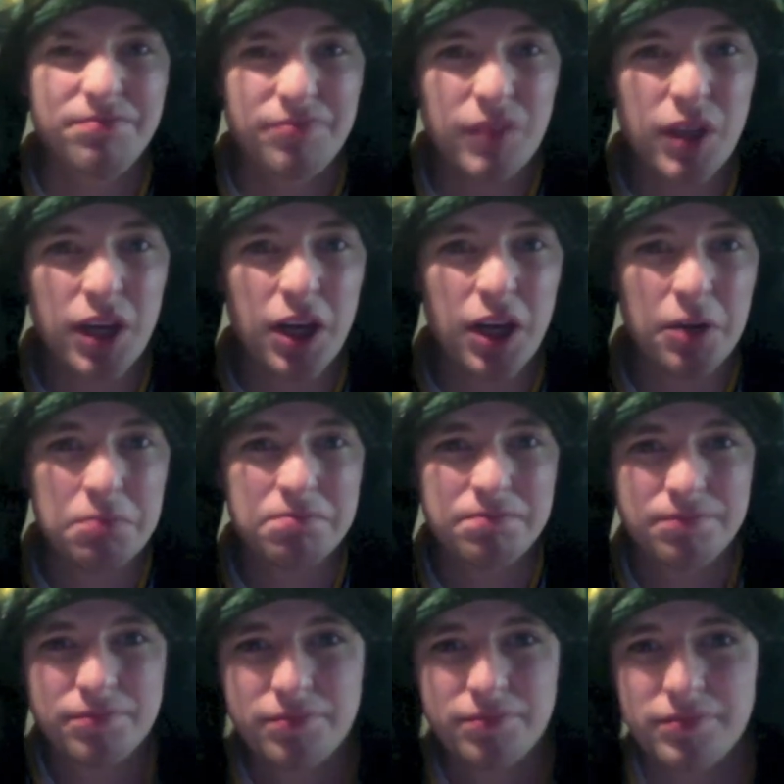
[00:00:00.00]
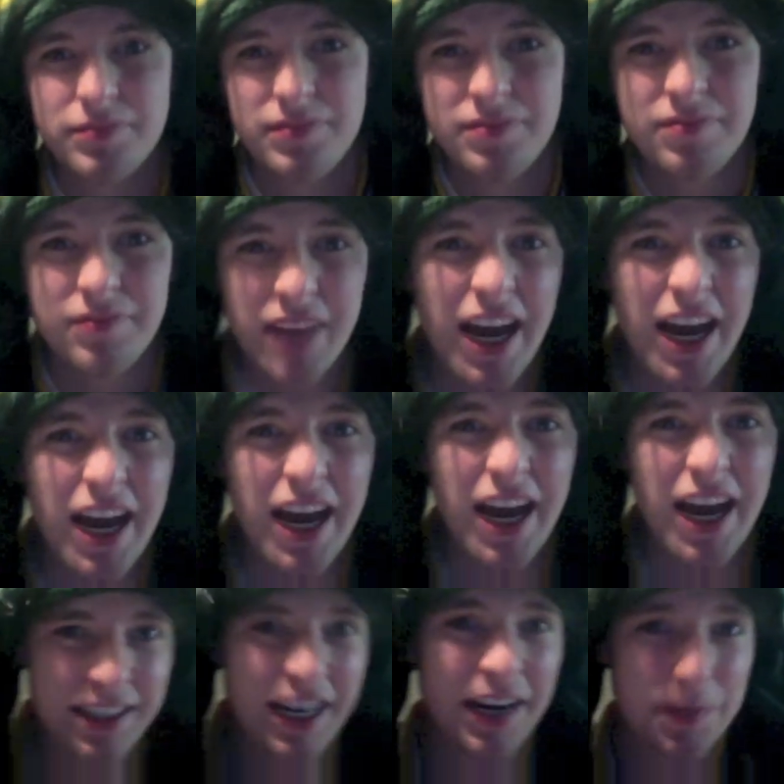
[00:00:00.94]
You know, that
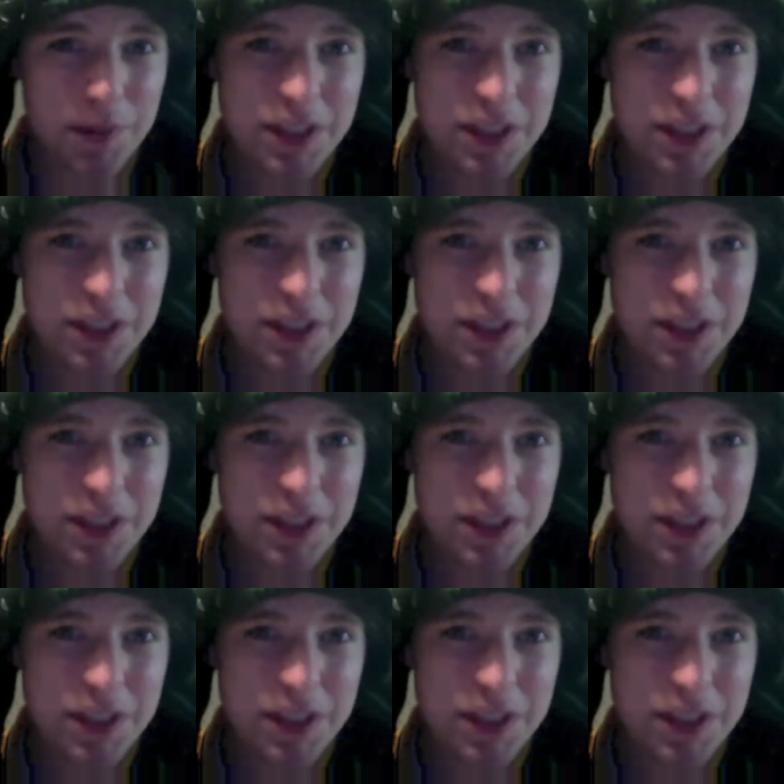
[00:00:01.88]
kind of,